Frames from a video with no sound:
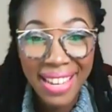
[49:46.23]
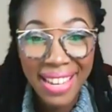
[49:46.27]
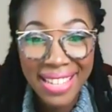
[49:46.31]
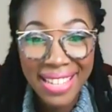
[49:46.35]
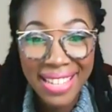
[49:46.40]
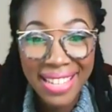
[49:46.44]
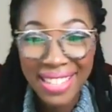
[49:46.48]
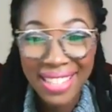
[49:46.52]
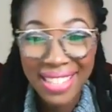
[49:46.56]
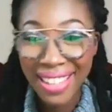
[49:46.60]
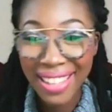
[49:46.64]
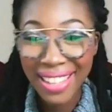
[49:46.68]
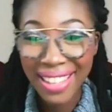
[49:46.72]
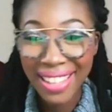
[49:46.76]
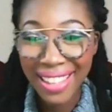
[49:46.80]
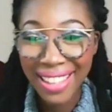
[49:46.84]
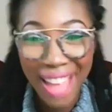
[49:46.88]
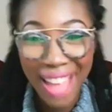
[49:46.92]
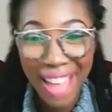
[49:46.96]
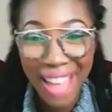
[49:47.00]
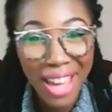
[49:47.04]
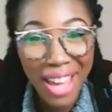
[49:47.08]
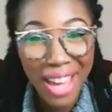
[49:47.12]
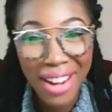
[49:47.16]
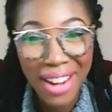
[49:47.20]
is the
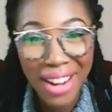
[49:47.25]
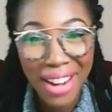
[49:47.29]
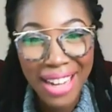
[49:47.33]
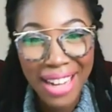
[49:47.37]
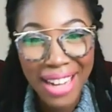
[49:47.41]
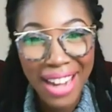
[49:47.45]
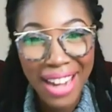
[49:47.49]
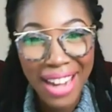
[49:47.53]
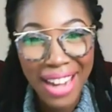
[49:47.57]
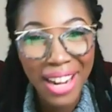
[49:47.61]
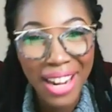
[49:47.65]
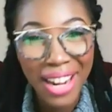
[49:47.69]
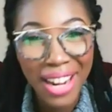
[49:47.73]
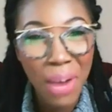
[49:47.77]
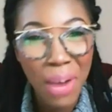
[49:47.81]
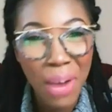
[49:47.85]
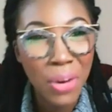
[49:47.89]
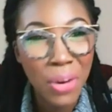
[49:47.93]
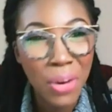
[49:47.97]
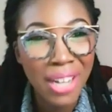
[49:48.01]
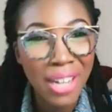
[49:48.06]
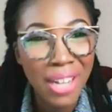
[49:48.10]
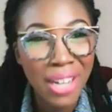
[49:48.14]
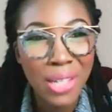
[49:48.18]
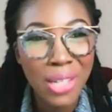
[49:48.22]
I hear that
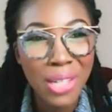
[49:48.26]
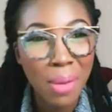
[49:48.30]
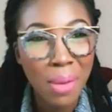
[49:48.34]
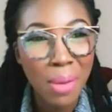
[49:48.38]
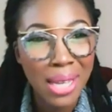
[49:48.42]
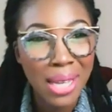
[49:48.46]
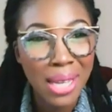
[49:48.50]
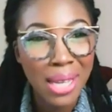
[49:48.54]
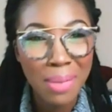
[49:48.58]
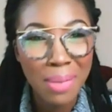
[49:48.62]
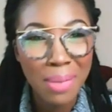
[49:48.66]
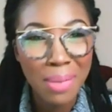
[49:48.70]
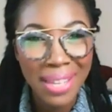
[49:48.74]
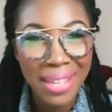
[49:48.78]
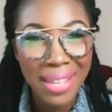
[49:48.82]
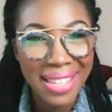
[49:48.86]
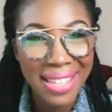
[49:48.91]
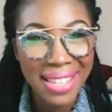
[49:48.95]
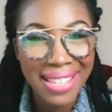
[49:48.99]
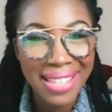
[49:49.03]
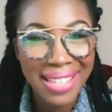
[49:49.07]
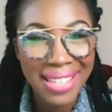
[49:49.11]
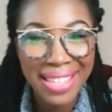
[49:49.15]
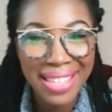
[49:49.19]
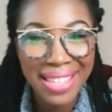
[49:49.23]
word in so many
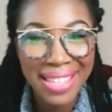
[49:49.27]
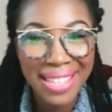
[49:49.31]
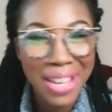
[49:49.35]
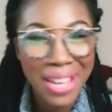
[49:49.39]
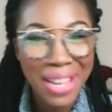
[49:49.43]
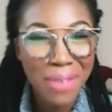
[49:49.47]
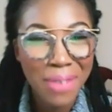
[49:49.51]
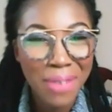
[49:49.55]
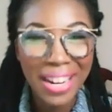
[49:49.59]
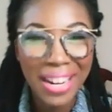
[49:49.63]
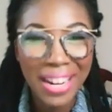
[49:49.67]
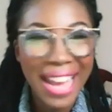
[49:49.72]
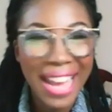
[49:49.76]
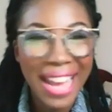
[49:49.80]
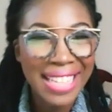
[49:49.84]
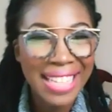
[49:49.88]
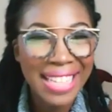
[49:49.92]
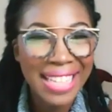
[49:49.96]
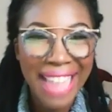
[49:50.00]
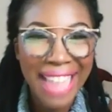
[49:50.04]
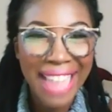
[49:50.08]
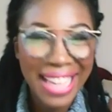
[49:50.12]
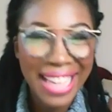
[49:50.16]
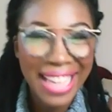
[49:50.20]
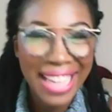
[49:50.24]
spaces for the last
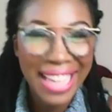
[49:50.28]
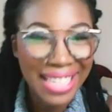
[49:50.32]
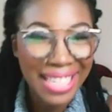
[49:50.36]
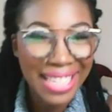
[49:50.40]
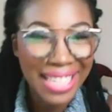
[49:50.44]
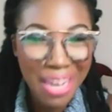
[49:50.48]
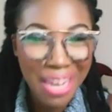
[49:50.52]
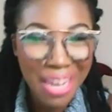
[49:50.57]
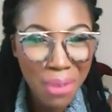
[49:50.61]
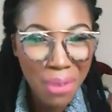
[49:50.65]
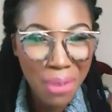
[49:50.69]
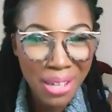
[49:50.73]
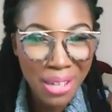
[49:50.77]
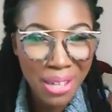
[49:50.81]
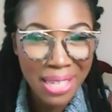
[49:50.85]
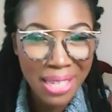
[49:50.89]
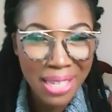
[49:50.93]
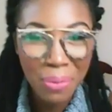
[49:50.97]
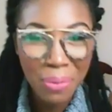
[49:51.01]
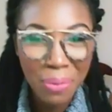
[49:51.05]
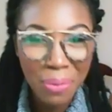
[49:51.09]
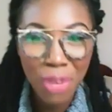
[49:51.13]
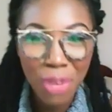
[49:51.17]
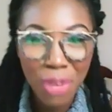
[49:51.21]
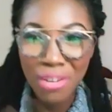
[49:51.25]
9 to 10 months.
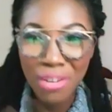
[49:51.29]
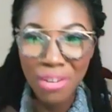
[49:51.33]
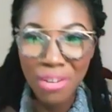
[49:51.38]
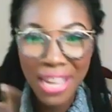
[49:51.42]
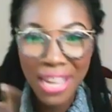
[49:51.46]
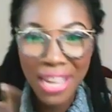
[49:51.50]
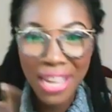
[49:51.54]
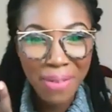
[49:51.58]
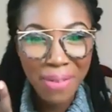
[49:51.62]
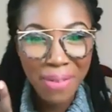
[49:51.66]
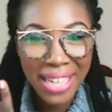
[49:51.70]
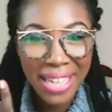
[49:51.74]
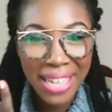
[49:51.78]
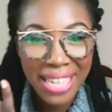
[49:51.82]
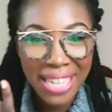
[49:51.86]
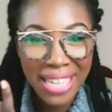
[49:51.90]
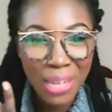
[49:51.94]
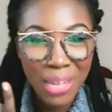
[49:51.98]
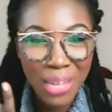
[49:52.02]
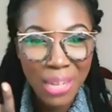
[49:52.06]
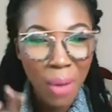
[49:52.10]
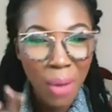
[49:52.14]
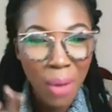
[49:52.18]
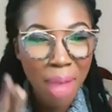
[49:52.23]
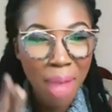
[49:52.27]
Reinventing is
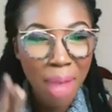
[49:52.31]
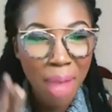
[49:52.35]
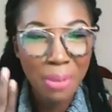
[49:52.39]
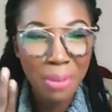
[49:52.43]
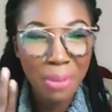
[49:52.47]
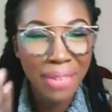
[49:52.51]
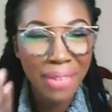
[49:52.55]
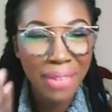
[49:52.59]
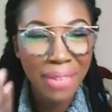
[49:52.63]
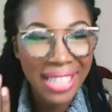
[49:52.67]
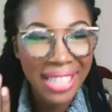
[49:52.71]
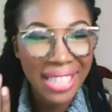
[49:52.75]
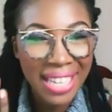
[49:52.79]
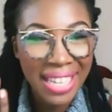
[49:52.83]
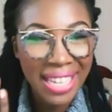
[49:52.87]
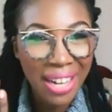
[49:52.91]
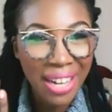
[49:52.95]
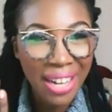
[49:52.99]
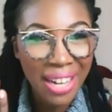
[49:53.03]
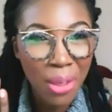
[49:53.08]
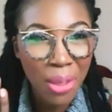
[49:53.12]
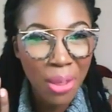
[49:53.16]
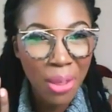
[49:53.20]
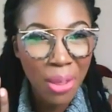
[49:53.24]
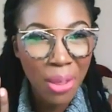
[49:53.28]
one, pivoting is
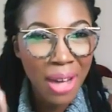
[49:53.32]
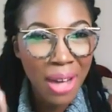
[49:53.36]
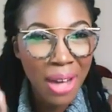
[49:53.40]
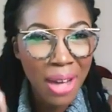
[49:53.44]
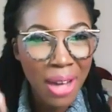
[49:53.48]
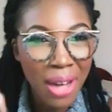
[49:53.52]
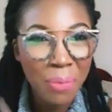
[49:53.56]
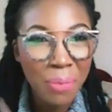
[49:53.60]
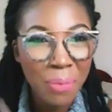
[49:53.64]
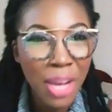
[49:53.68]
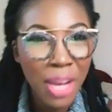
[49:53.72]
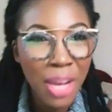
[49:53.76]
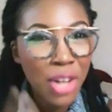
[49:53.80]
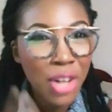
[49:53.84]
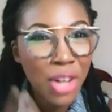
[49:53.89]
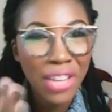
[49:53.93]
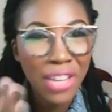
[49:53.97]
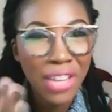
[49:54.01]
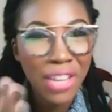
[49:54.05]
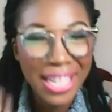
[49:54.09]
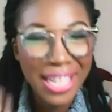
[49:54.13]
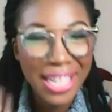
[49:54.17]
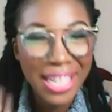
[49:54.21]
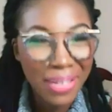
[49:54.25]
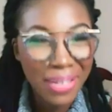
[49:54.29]
another one,
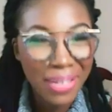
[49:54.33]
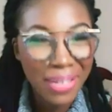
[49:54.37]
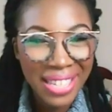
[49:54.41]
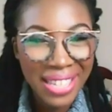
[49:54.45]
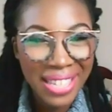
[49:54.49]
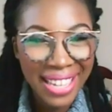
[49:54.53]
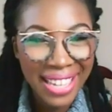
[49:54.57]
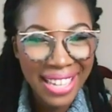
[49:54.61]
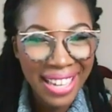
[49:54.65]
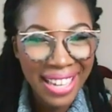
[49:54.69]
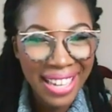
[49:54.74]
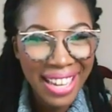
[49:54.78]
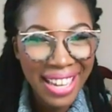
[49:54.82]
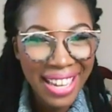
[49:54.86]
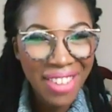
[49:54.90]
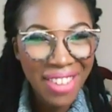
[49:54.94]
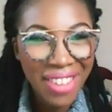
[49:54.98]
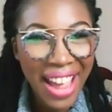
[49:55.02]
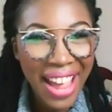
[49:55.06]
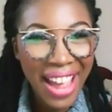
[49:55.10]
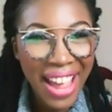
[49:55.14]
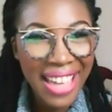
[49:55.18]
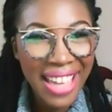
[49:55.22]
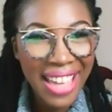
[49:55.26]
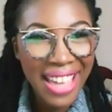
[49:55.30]
creativity,
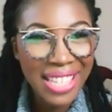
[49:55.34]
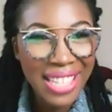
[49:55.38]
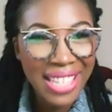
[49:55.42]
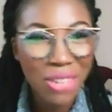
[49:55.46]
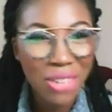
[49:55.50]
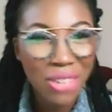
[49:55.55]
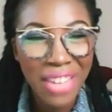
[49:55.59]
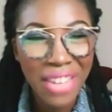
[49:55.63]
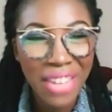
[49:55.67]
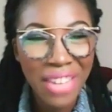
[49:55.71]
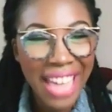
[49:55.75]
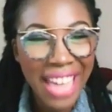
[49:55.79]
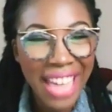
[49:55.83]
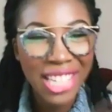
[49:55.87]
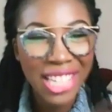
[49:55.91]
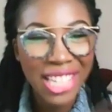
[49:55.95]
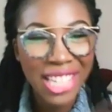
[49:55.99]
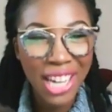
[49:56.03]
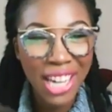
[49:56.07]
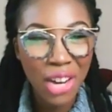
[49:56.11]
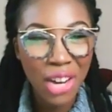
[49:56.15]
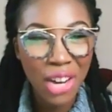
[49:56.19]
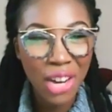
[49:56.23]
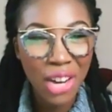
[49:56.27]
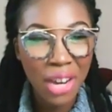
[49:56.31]
right?
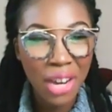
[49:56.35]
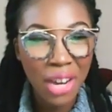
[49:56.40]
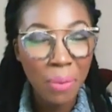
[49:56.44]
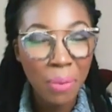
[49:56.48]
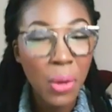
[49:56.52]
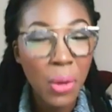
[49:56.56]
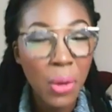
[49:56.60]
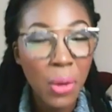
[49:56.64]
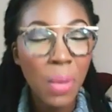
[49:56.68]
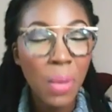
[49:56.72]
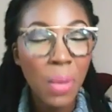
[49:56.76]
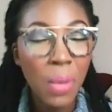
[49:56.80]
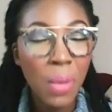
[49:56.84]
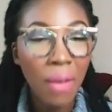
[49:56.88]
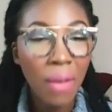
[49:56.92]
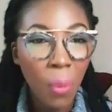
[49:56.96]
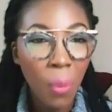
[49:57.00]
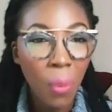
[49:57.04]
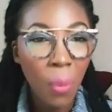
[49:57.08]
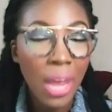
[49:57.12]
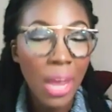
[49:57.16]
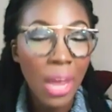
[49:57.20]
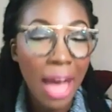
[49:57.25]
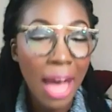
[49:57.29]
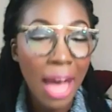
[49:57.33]
Re-engineering. We
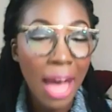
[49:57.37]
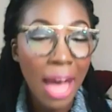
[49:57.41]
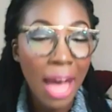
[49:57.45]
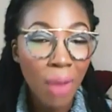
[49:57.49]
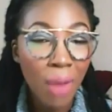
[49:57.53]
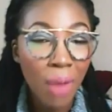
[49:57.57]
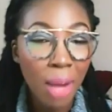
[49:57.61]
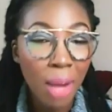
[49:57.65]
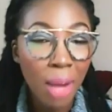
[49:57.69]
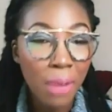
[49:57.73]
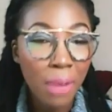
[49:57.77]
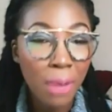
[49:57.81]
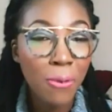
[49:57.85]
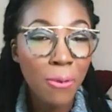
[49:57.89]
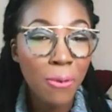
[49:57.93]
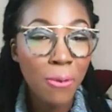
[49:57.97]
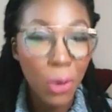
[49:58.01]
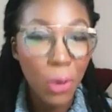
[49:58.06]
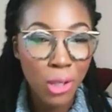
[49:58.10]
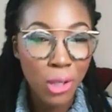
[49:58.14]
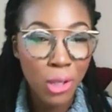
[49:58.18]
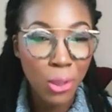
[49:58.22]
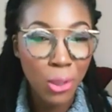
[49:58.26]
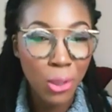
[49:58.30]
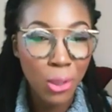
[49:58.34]
have all been
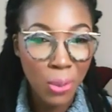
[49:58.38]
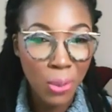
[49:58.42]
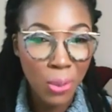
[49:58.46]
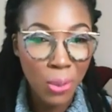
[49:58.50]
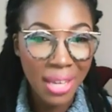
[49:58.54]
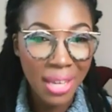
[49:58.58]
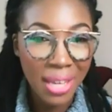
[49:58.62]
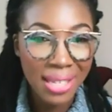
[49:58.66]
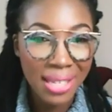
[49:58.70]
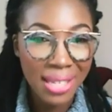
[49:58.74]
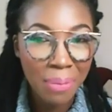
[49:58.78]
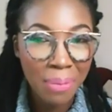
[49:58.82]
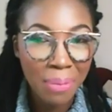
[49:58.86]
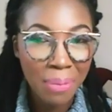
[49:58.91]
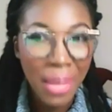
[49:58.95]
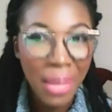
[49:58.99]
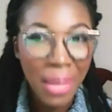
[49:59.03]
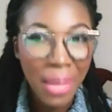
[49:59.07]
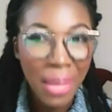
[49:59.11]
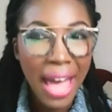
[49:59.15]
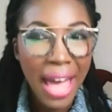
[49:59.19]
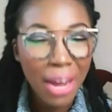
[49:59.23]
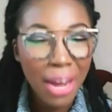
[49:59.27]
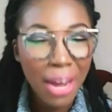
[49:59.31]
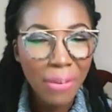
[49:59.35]
forced to do this.
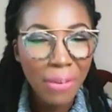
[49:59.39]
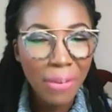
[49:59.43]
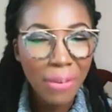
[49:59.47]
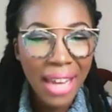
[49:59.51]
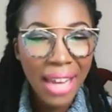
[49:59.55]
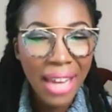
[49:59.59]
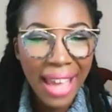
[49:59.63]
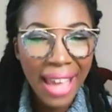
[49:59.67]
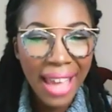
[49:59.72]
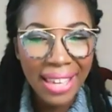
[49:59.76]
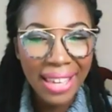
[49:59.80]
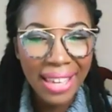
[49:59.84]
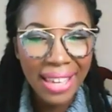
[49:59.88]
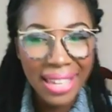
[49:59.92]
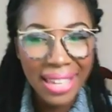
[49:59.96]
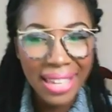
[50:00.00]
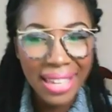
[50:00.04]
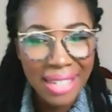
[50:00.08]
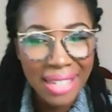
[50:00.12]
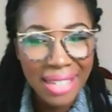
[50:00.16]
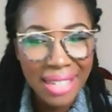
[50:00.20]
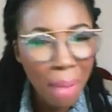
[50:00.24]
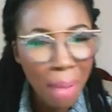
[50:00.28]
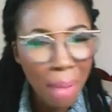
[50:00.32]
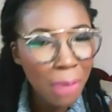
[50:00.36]
And I feel like it's
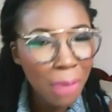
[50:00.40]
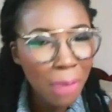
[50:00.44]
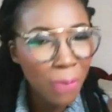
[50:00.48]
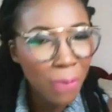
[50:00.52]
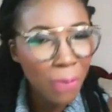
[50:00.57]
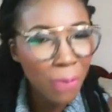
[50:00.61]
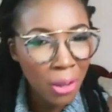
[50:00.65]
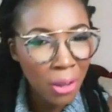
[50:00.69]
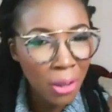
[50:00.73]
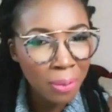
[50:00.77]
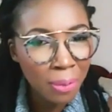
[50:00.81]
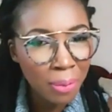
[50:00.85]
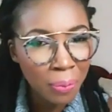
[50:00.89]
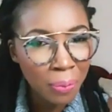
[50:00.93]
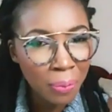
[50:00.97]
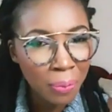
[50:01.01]
not been fun.